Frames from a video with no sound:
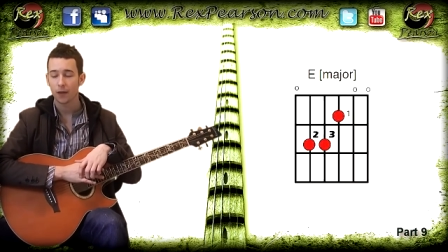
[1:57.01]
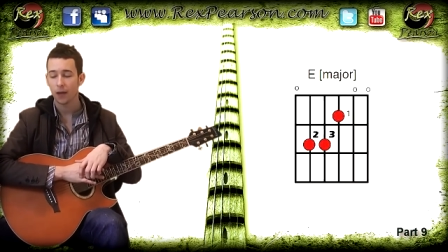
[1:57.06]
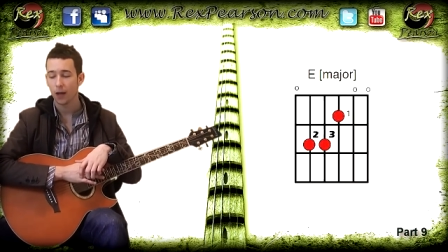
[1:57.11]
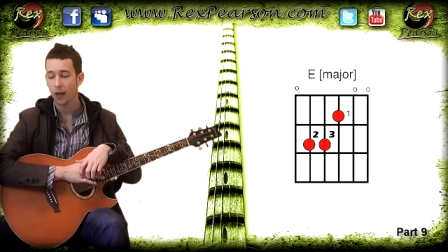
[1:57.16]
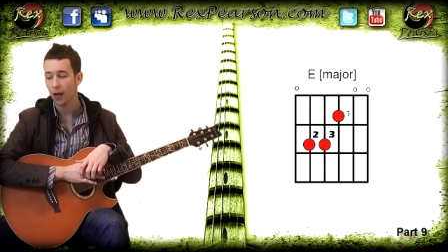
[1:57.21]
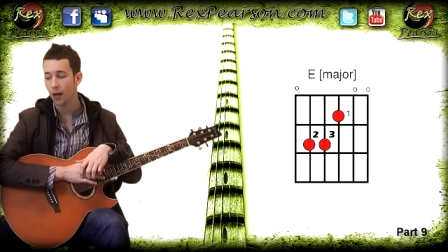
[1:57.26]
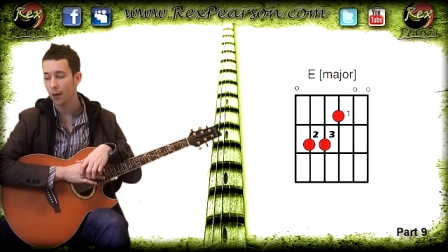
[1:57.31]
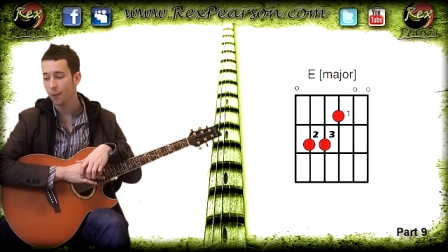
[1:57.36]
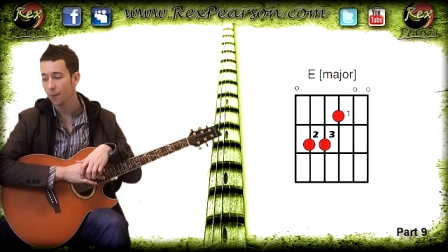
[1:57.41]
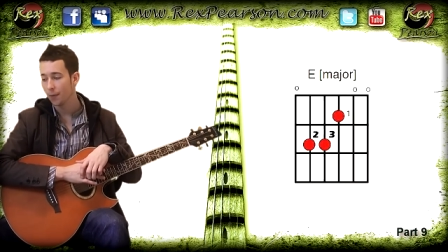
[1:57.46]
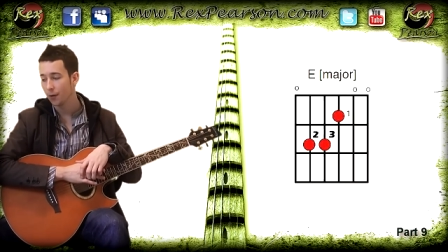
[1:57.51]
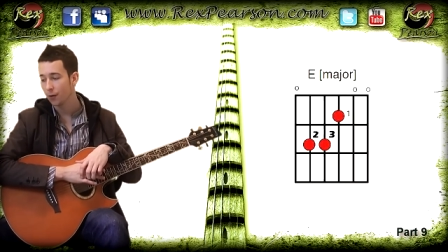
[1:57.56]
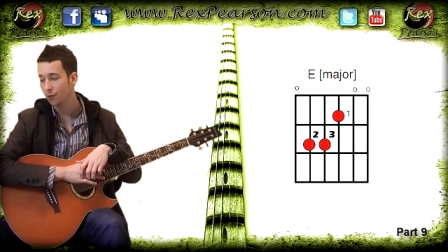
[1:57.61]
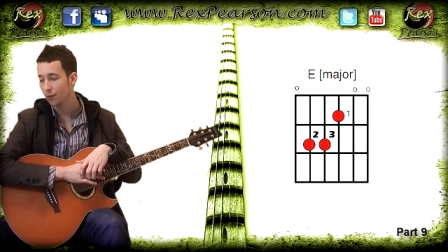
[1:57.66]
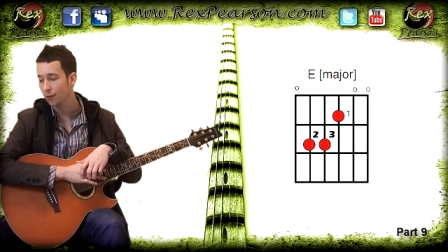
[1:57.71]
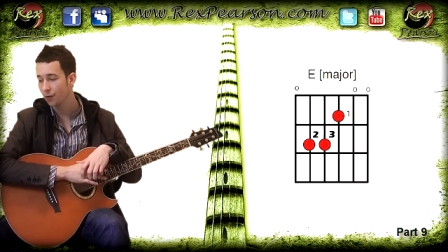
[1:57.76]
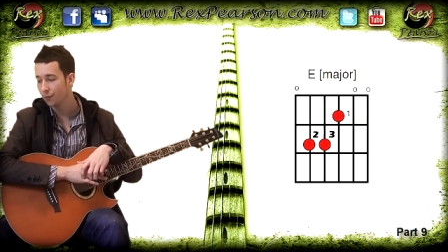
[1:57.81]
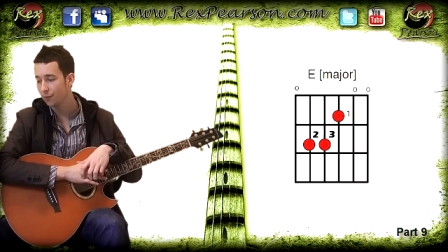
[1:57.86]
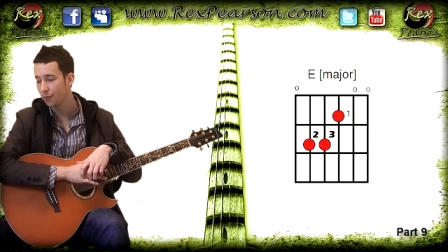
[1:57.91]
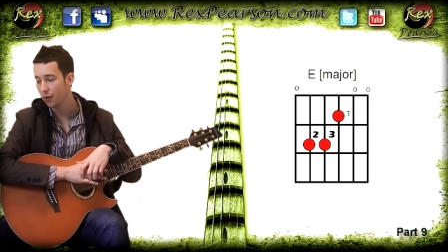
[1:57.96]
um, a
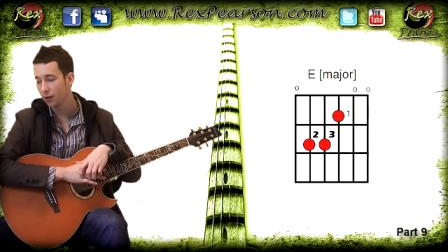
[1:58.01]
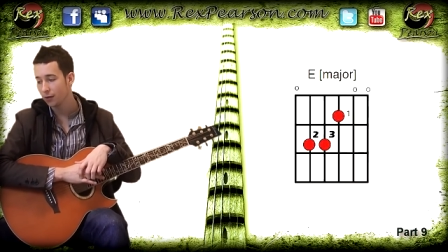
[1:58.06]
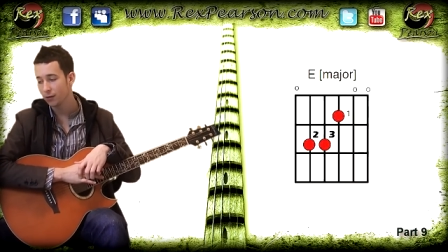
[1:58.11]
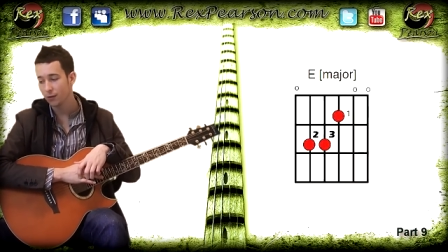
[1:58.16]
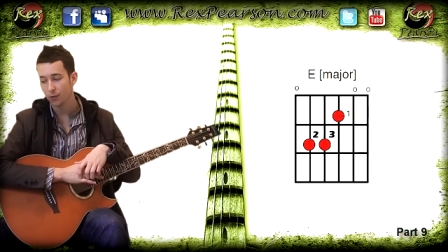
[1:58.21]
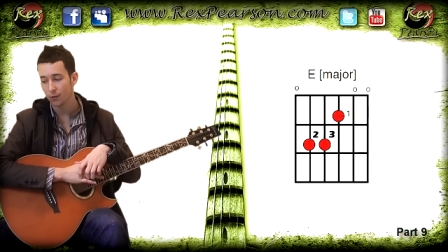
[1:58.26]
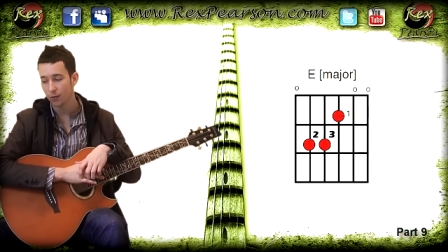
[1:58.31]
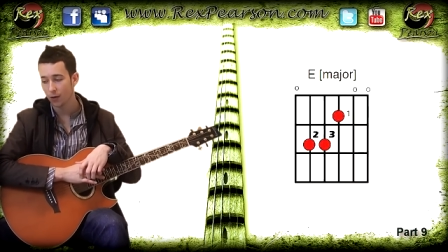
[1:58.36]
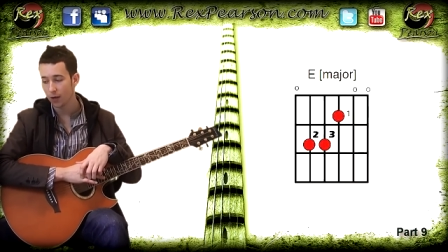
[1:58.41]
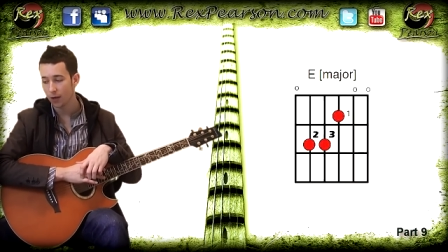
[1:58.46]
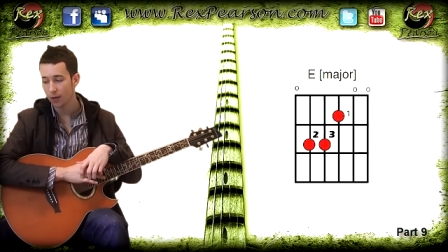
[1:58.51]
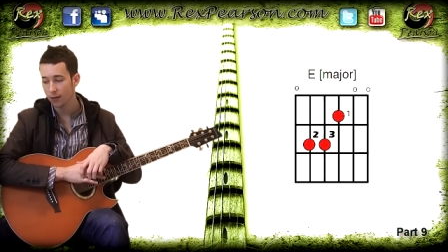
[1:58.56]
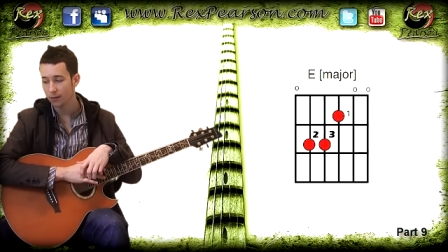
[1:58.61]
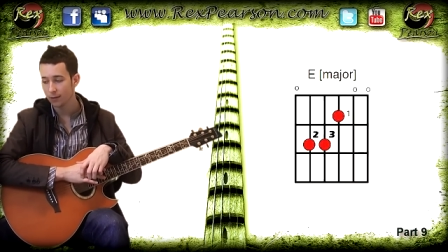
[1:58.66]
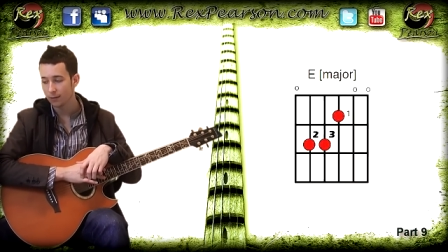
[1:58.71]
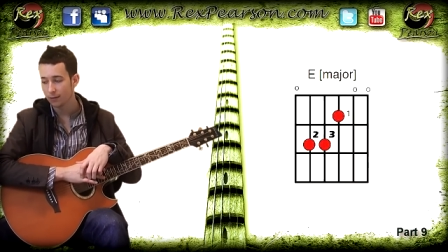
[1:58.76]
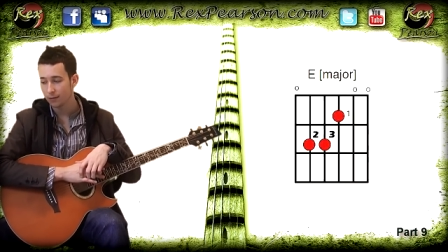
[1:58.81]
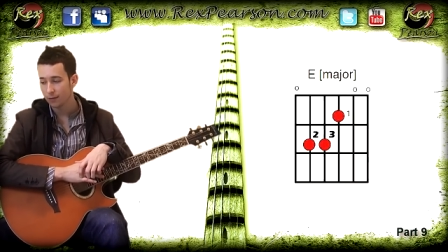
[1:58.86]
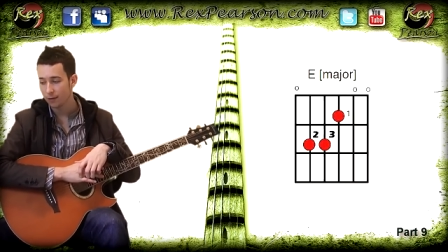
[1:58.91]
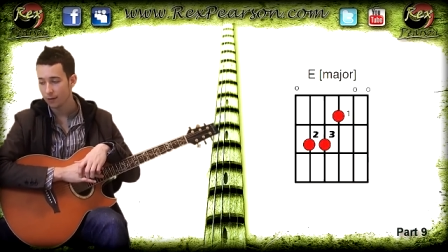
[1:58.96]
grid of vertical
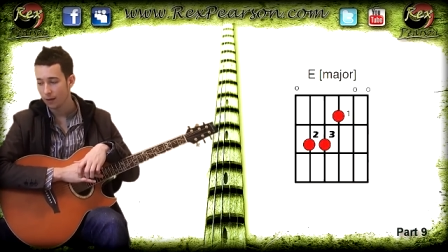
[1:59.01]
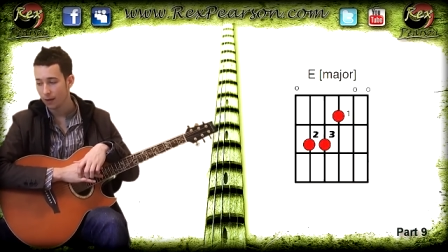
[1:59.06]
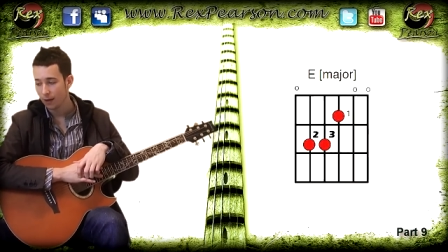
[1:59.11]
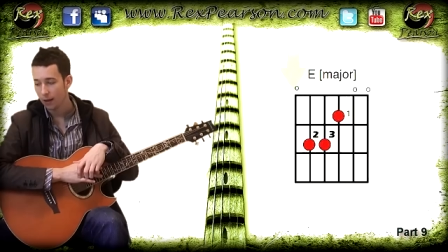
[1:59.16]
lines,